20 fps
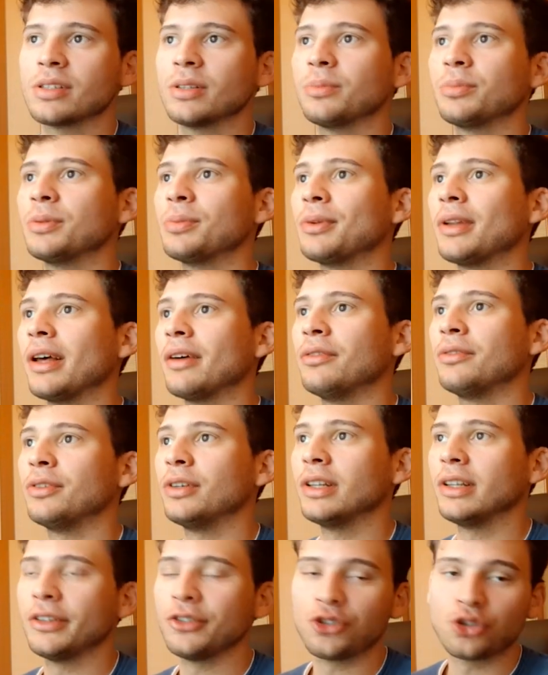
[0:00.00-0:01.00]
some people have
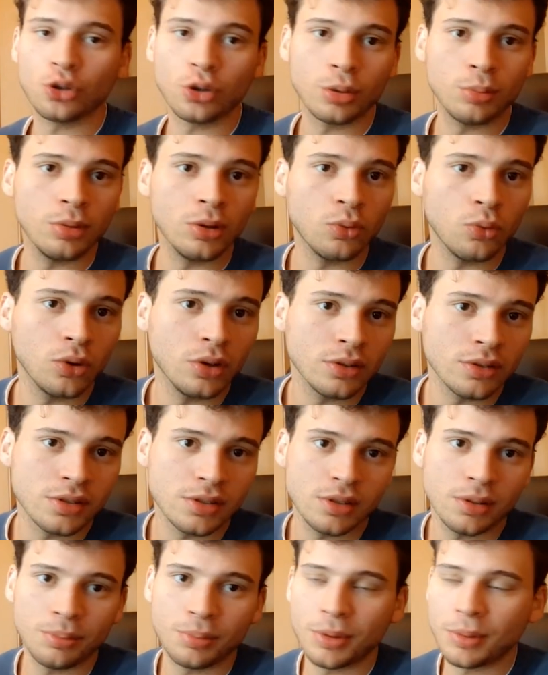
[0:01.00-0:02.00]
really enjoyable ones,
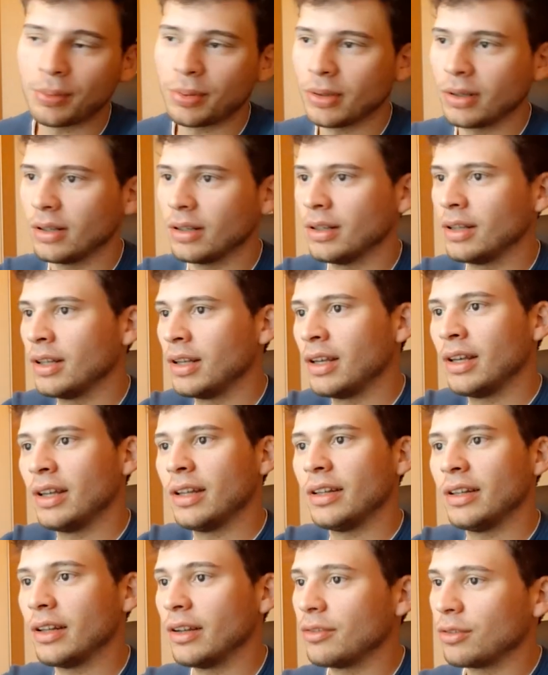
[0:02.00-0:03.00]
some people
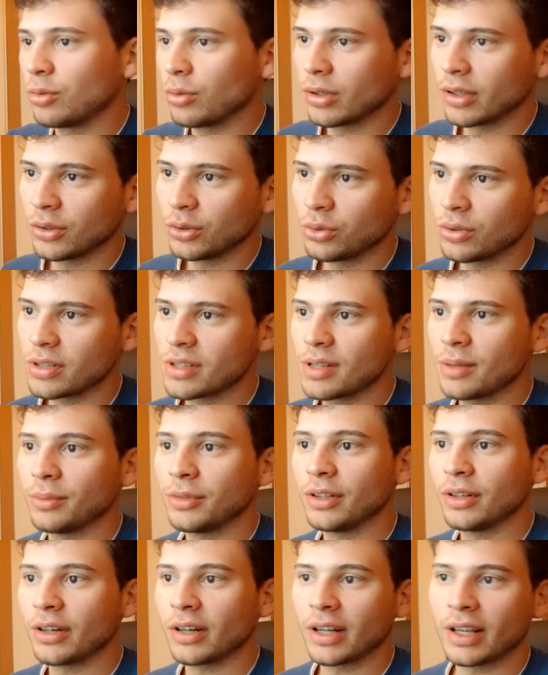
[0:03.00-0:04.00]
never want to do a
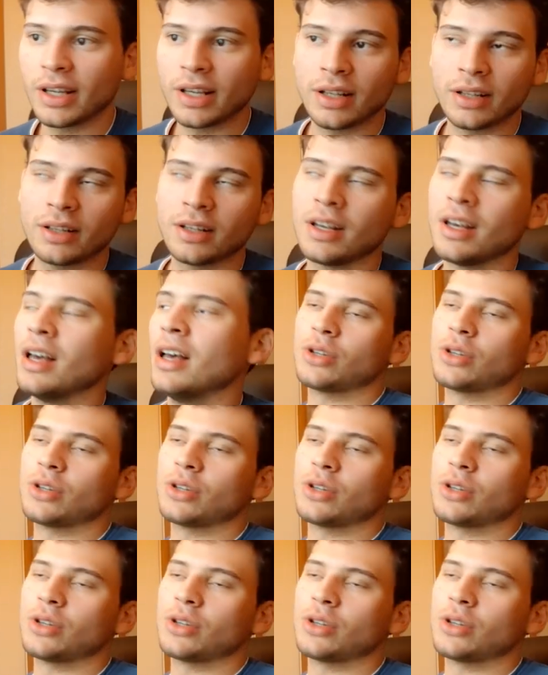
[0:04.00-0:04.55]
seminar again.